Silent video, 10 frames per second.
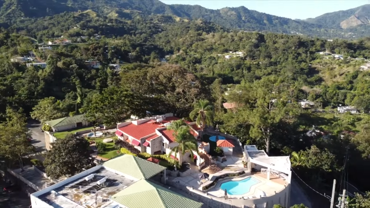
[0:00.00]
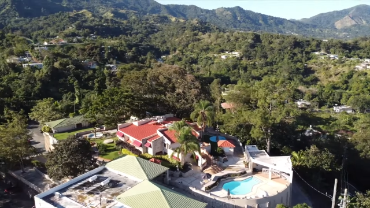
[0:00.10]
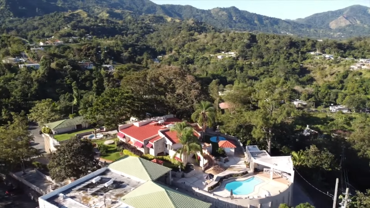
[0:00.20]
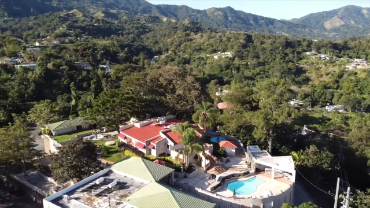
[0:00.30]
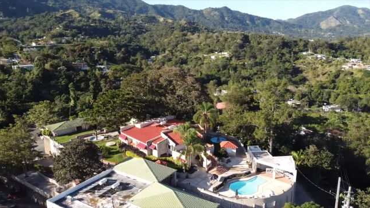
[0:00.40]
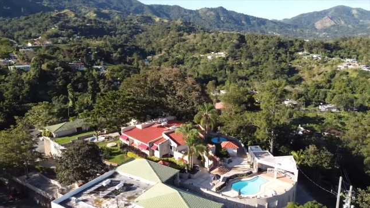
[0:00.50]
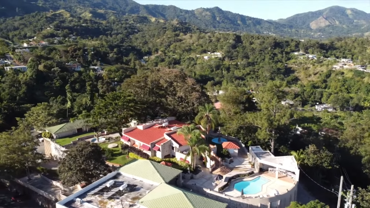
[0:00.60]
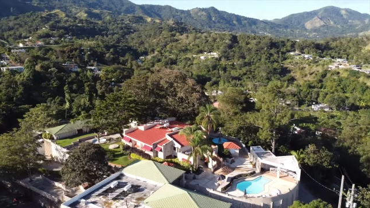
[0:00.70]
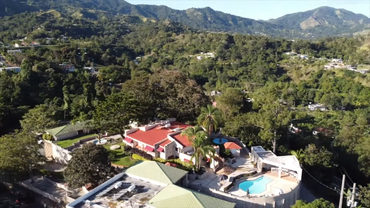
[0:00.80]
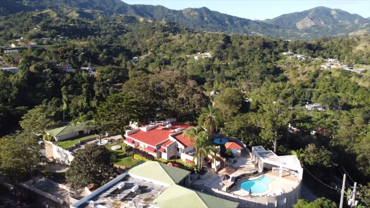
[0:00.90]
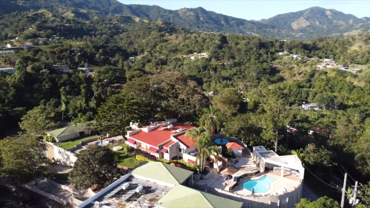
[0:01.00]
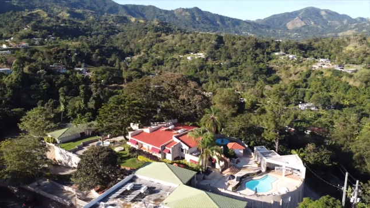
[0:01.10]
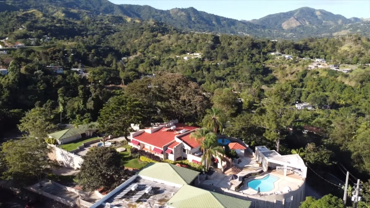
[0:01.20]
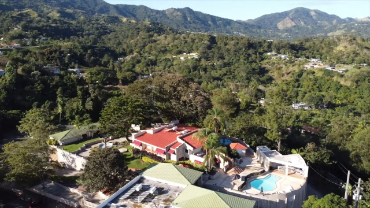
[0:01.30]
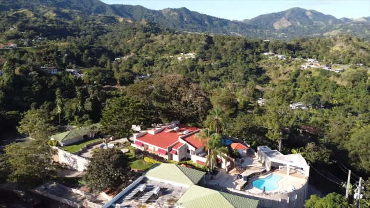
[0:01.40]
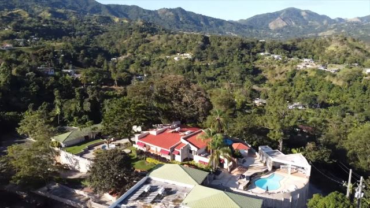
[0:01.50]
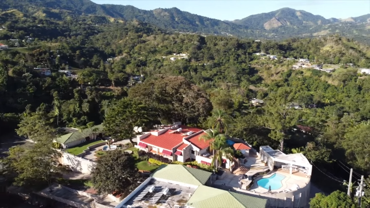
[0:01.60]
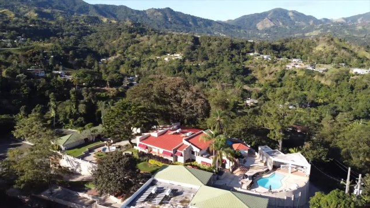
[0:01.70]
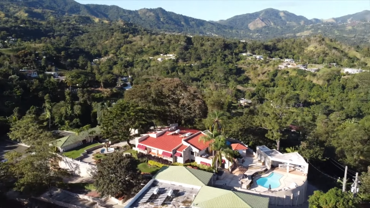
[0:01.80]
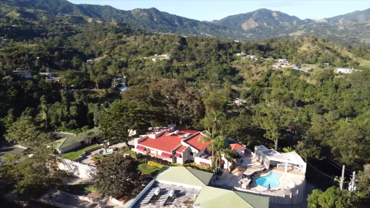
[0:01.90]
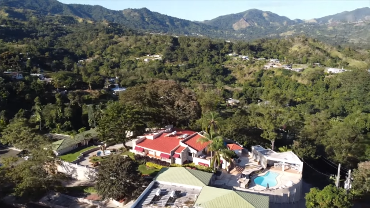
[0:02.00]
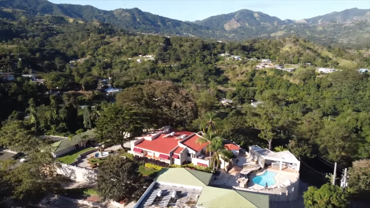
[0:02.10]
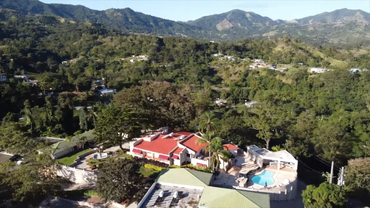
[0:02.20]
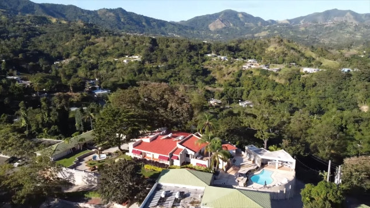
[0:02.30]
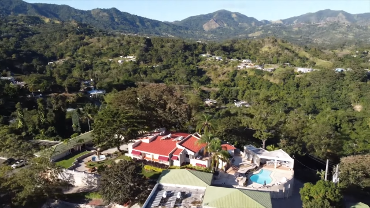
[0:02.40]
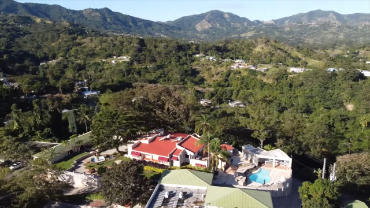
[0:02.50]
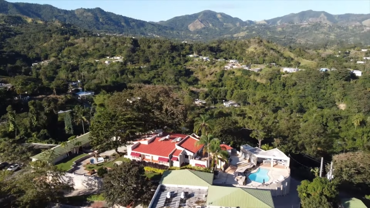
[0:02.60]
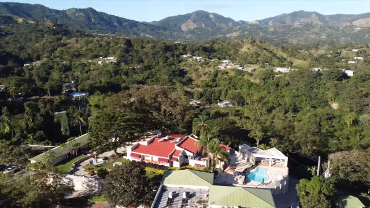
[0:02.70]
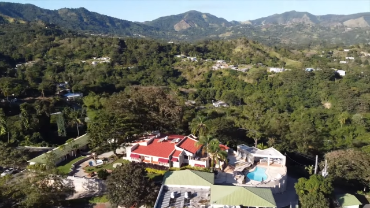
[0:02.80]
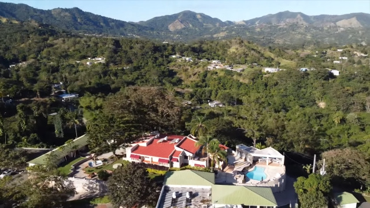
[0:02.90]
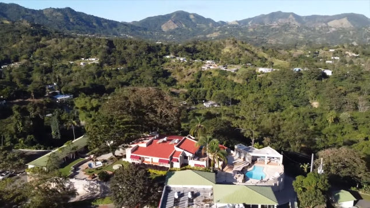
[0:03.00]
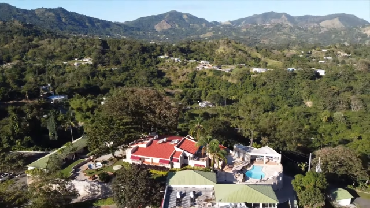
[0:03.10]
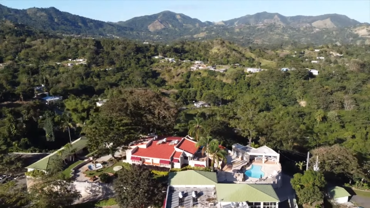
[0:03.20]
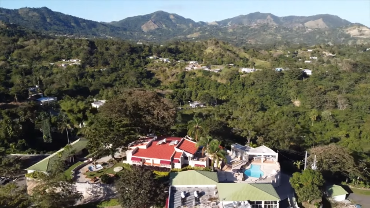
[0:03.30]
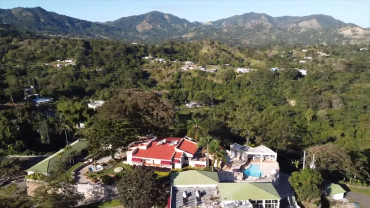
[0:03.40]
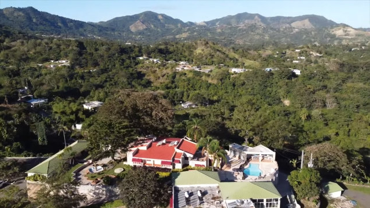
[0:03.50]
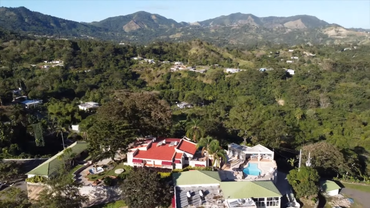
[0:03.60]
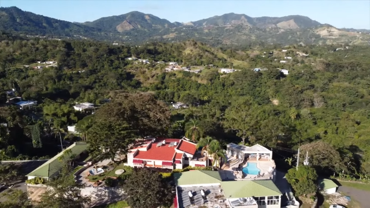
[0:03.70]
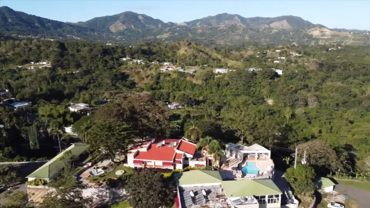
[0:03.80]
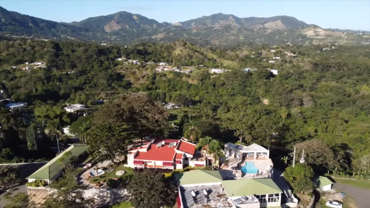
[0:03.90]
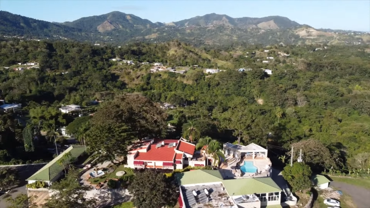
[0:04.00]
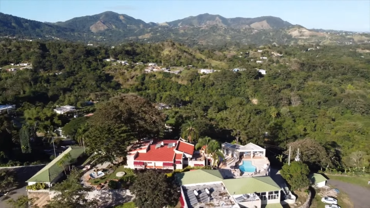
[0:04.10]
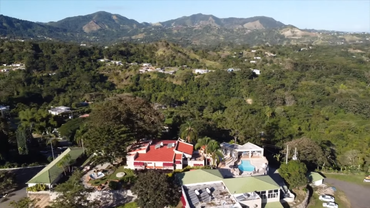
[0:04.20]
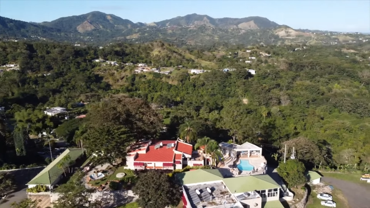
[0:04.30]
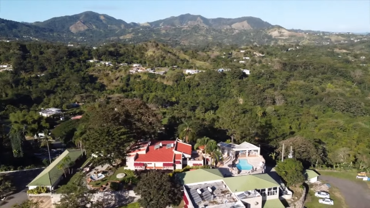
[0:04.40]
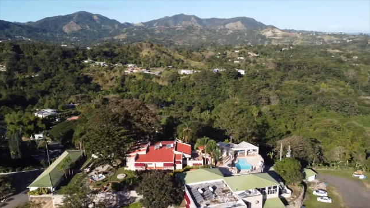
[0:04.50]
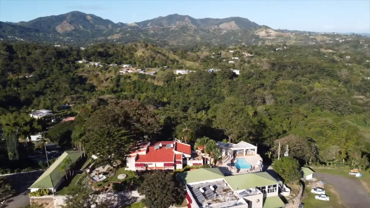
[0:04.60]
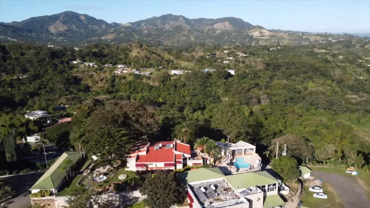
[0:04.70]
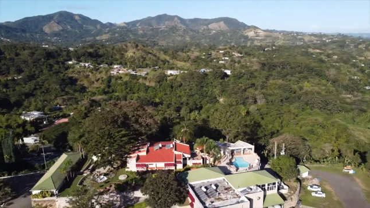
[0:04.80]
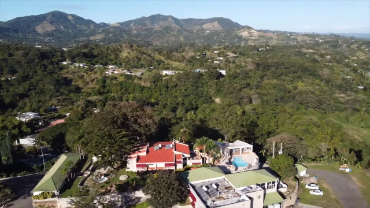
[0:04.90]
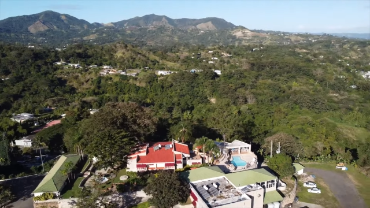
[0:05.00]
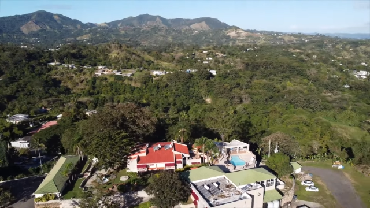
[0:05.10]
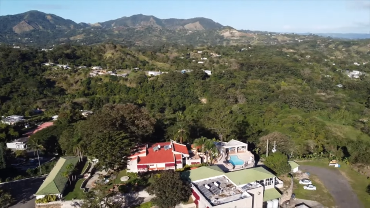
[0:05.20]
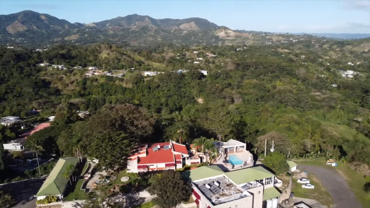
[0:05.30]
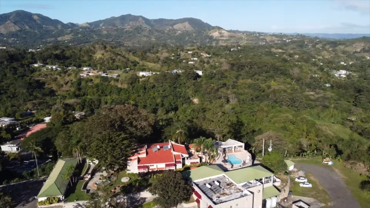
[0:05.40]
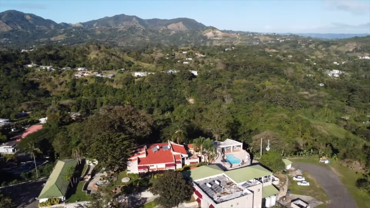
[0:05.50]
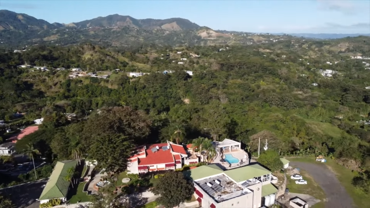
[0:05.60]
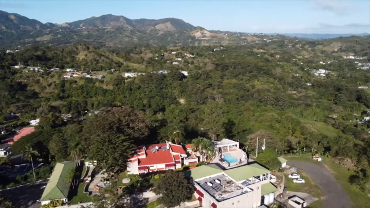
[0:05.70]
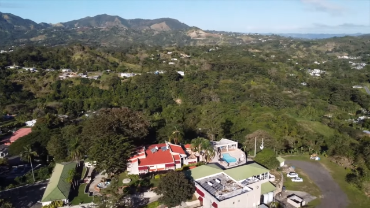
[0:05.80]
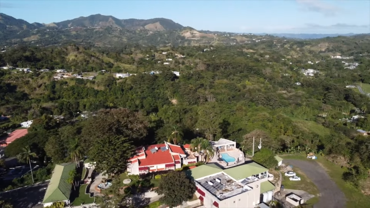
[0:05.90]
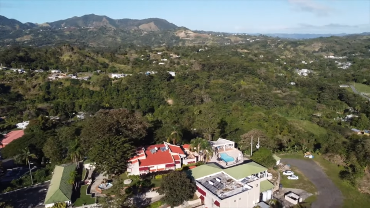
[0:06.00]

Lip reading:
[unreadable: no face in view]